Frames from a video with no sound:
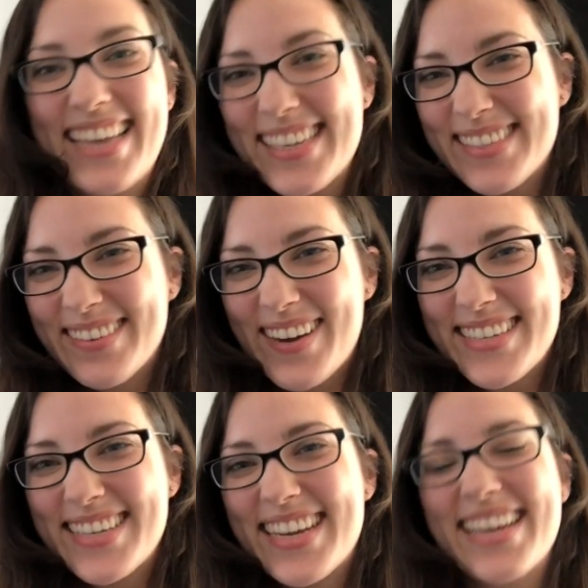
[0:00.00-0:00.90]
Thanks for
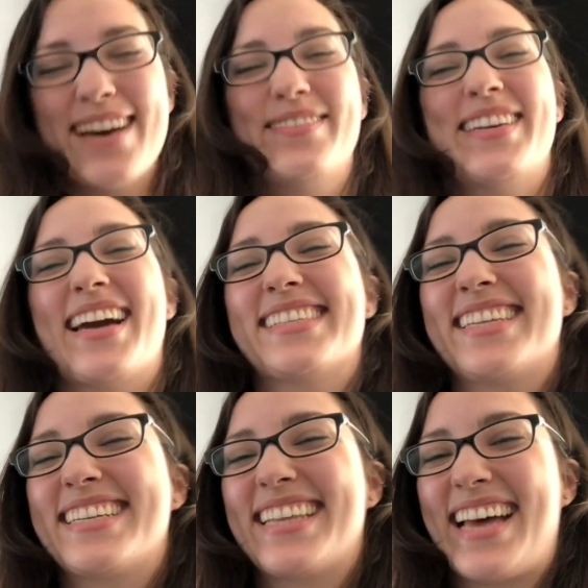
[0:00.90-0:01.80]
watching. Hope you guys
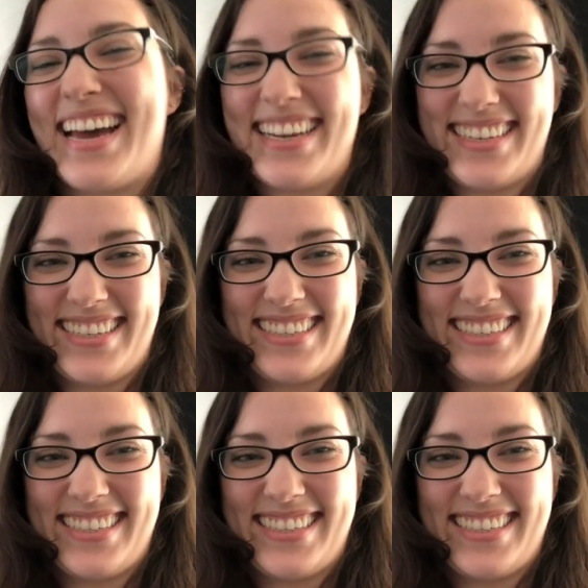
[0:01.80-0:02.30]
learned a lot.